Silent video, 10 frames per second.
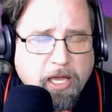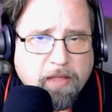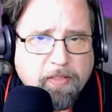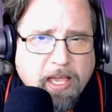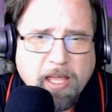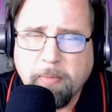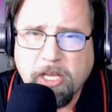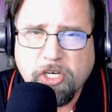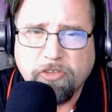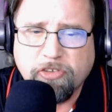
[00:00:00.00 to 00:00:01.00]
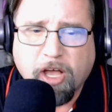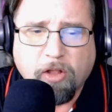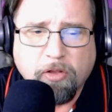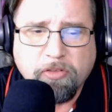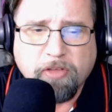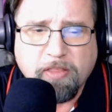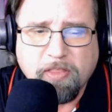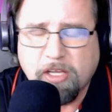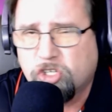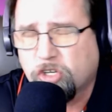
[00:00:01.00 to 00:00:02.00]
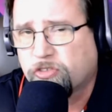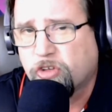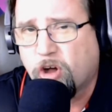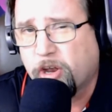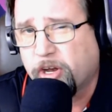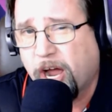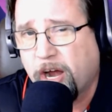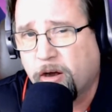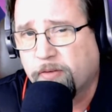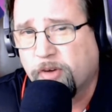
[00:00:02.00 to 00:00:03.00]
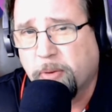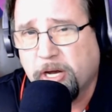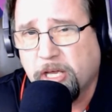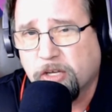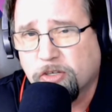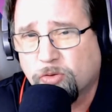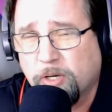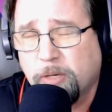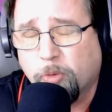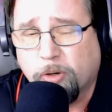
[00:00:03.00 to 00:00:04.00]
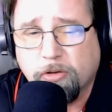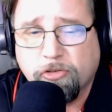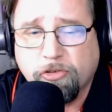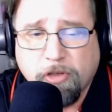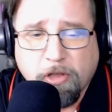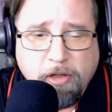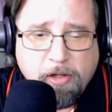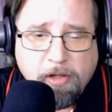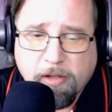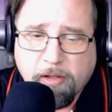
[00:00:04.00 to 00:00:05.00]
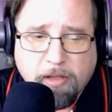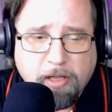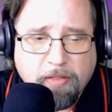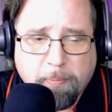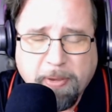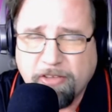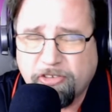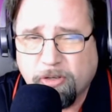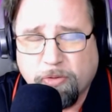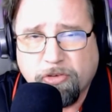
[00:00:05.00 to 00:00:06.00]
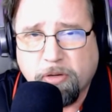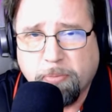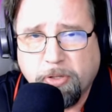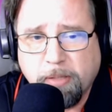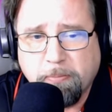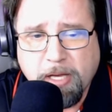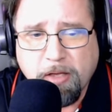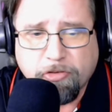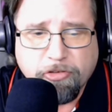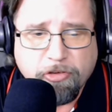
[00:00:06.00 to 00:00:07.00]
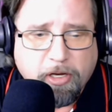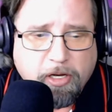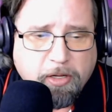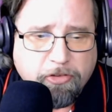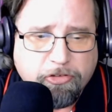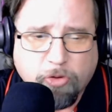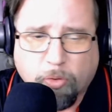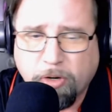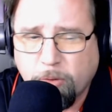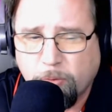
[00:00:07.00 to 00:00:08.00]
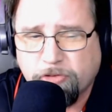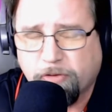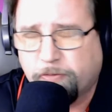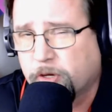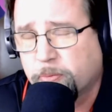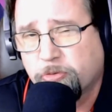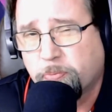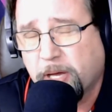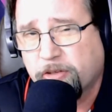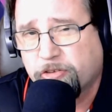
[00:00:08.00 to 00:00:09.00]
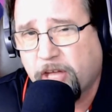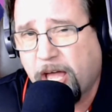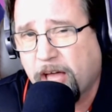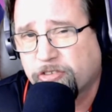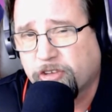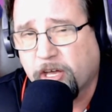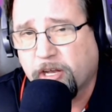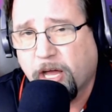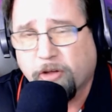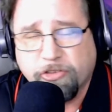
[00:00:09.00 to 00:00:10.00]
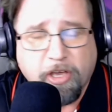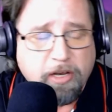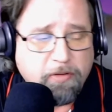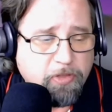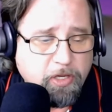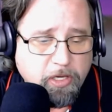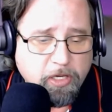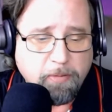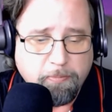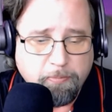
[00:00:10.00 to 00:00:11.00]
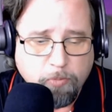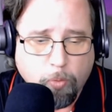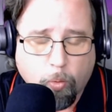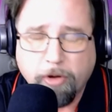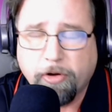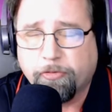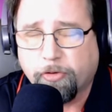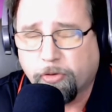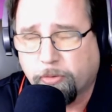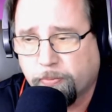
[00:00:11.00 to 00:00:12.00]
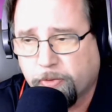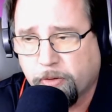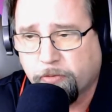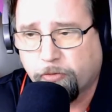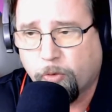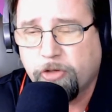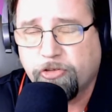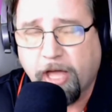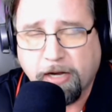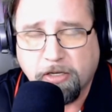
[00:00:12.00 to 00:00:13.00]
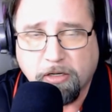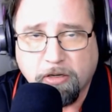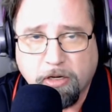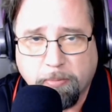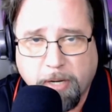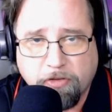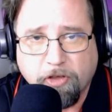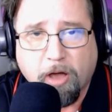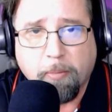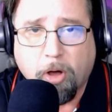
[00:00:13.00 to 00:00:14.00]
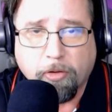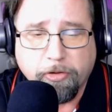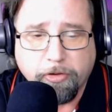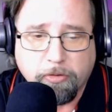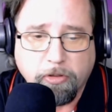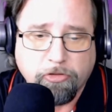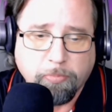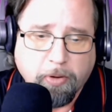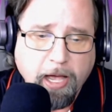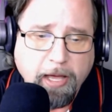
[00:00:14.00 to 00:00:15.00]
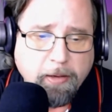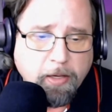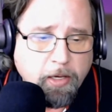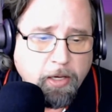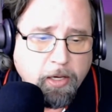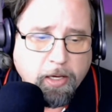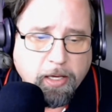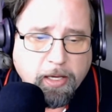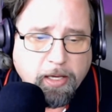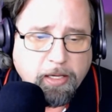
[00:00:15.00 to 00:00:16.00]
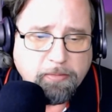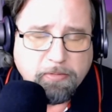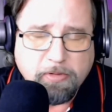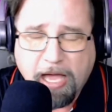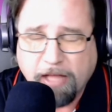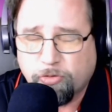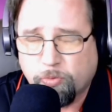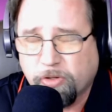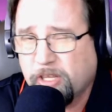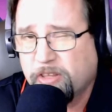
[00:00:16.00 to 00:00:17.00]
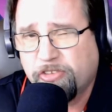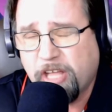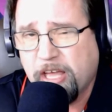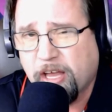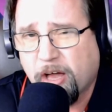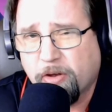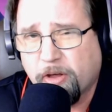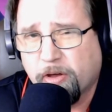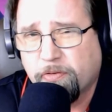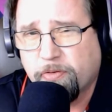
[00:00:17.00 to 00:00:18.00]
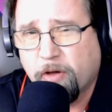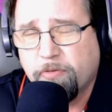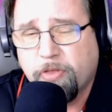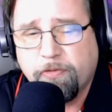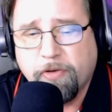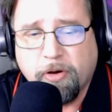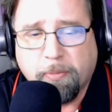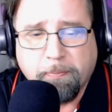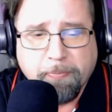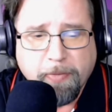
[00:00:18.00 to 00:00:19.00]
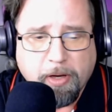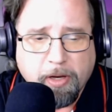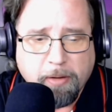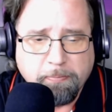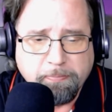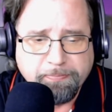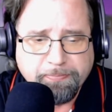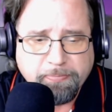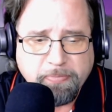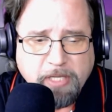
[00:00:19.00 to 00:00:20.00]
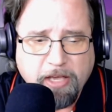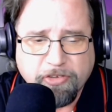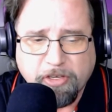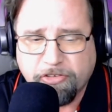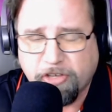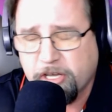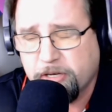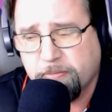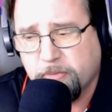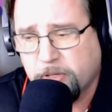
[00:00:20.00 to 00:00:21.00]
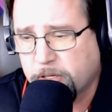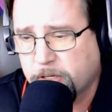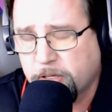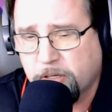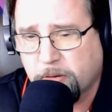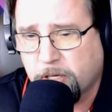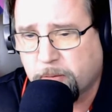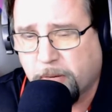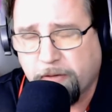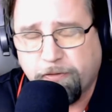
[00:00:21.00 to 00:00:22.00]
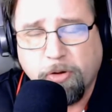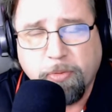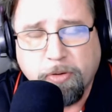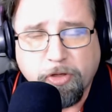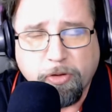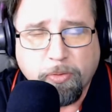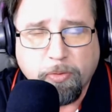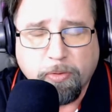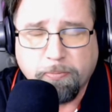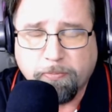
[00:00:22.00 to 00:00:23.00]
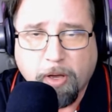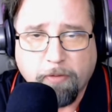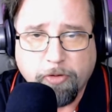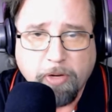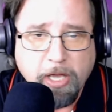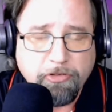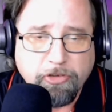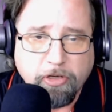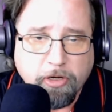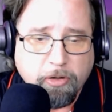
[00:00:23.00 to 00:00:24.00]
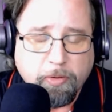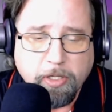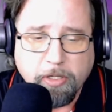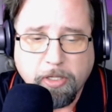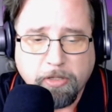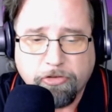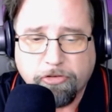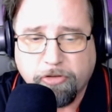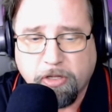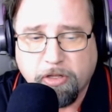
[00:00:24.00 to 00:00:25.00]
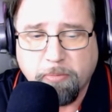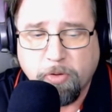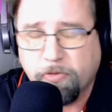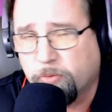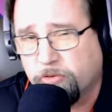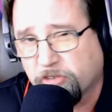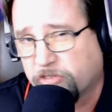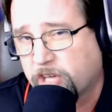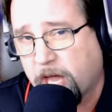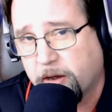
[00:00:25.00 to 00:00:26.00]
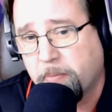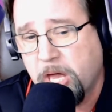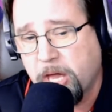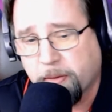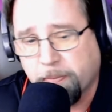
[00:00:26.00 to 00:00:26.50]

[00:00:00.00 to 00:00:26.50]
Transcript: And the animation style looked like they'd just gone and hired everybody at DreamWorks. And the pacing was a complete mess. Uh, the story was the film's best asset outside of the wonderful voice acting done by Tom Holland and Chris Pratt. And that's really the standout of, of the film. Um, as I said in my film review a few days ago, it's the movie was just kind of meh.